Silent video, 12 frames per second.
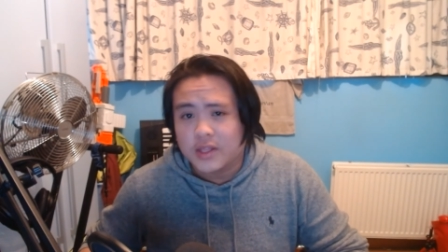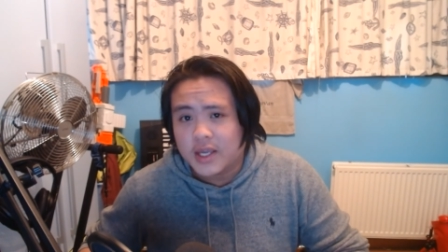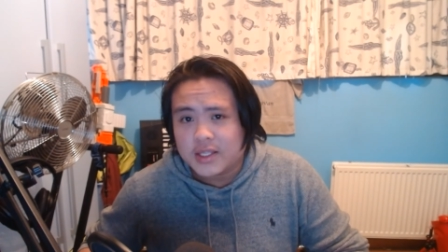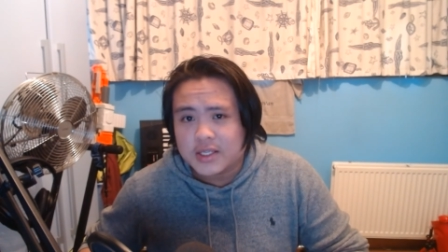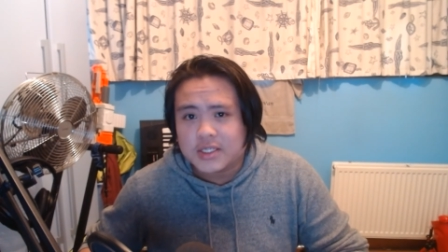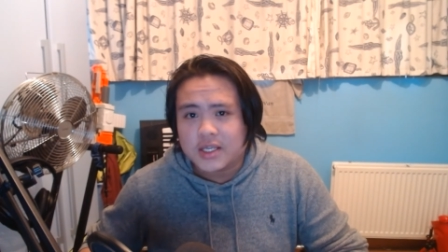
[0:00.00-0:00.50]

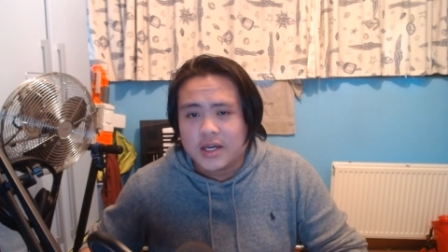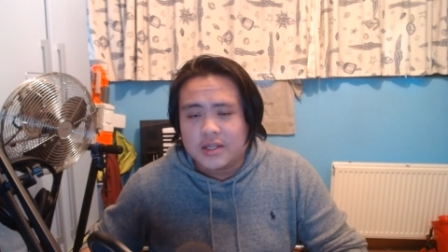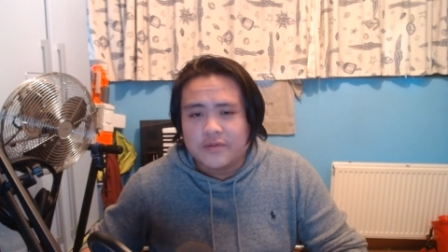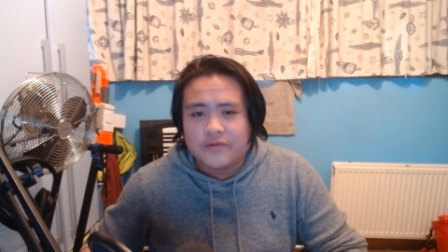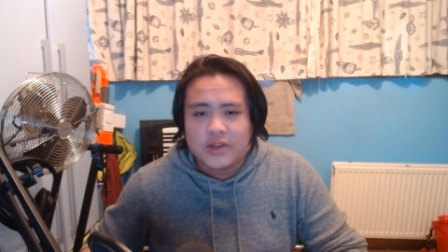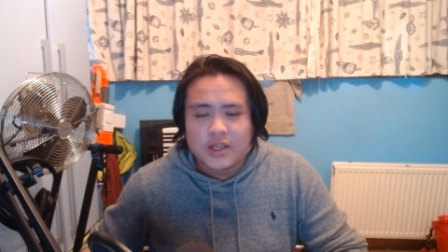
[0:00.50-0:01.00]
like this kind
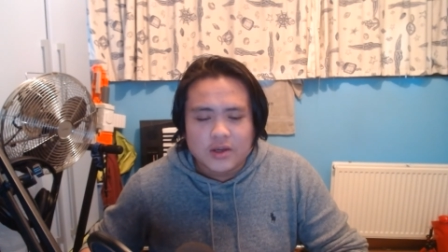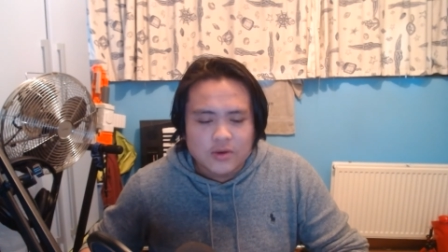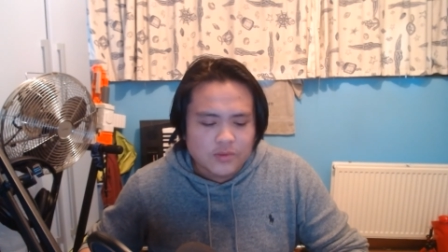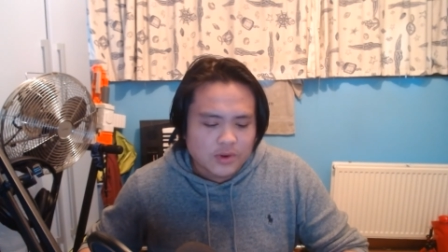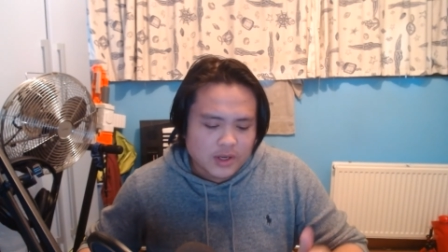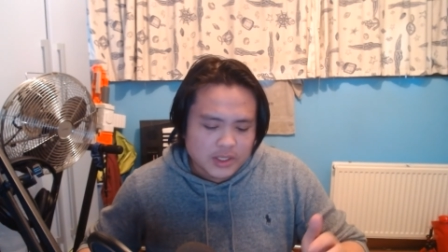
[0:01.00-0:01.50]
of video
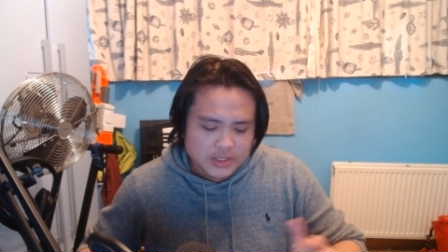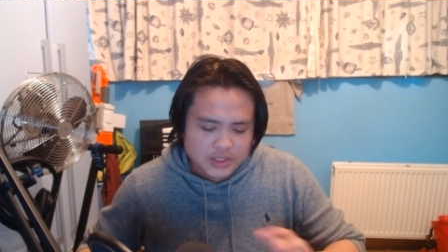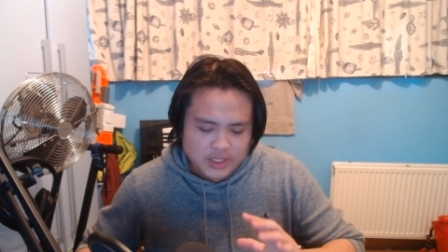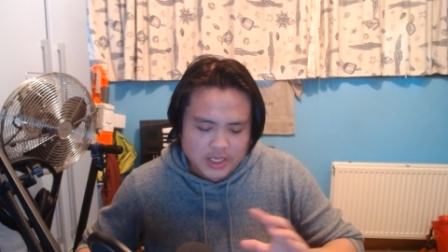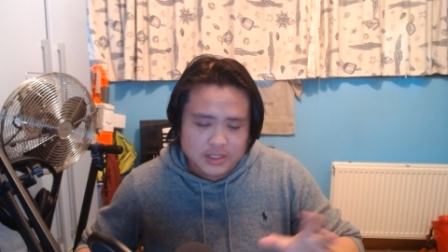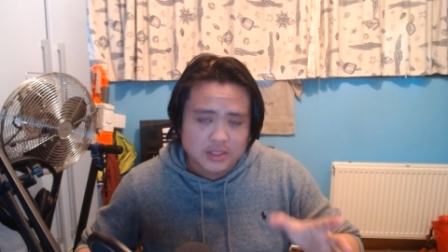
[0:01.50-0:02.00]
where I
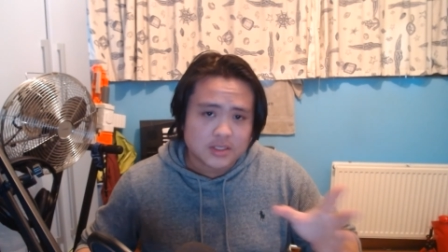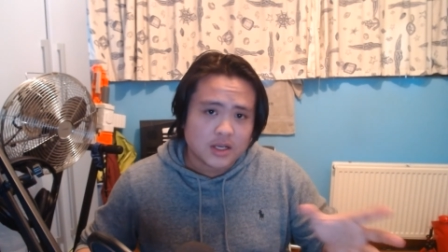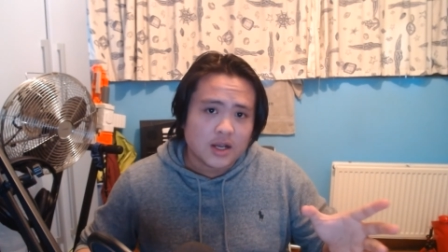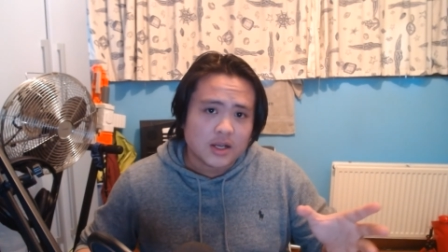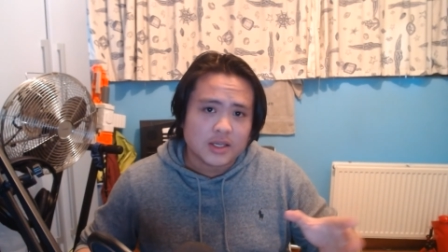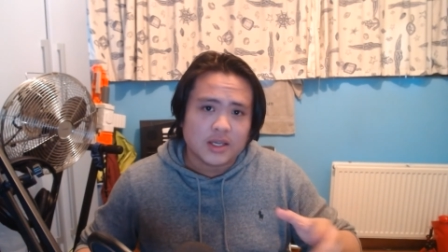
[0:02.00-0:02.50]
just kind of talk